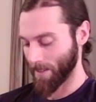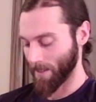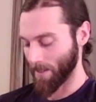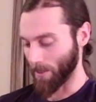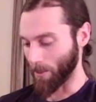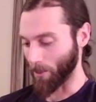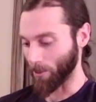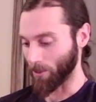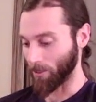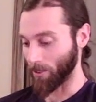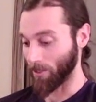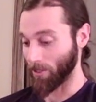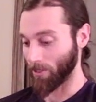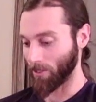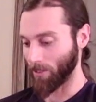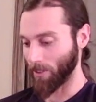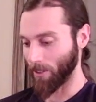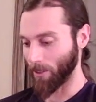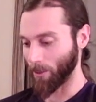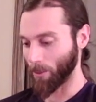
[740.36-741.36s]
or sit
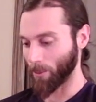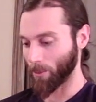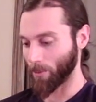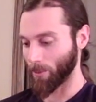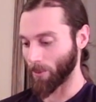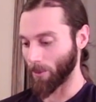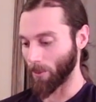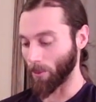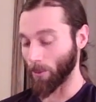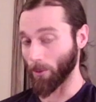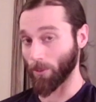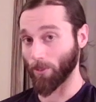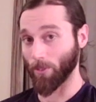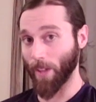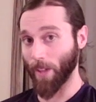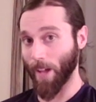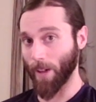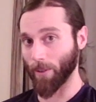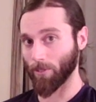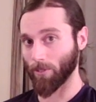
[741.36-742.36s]
still, or
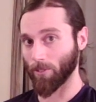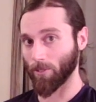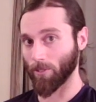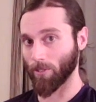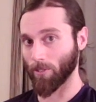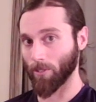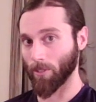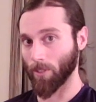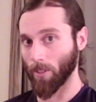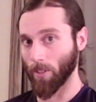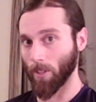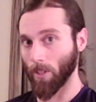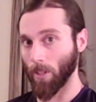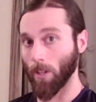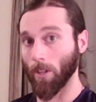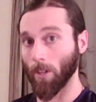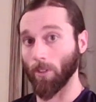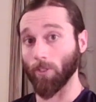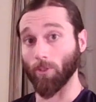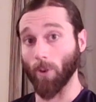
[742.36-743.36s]
slouch.
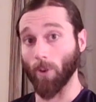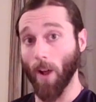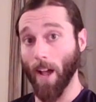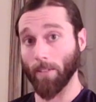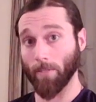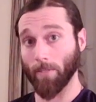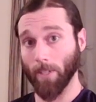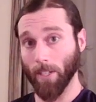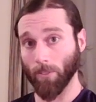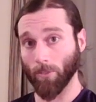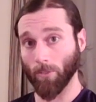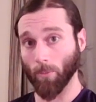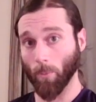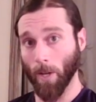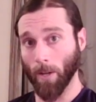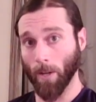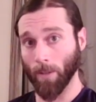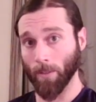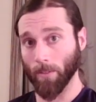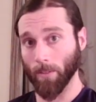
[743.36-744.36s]
Driving as
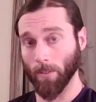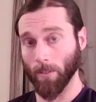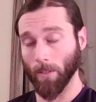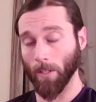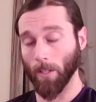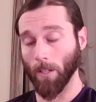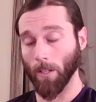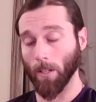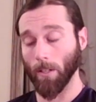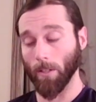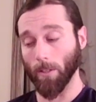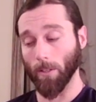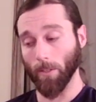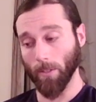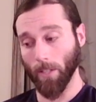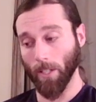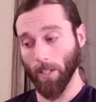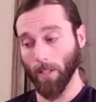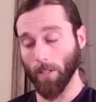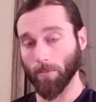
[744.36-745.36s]
well, you're
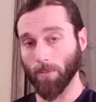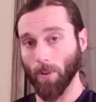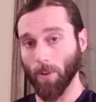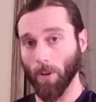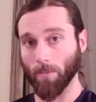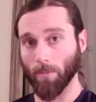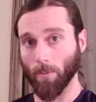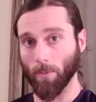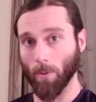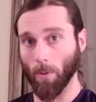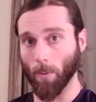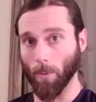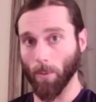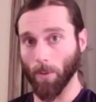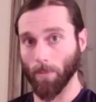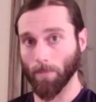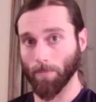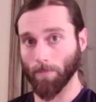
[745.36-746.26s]
leaning far forward,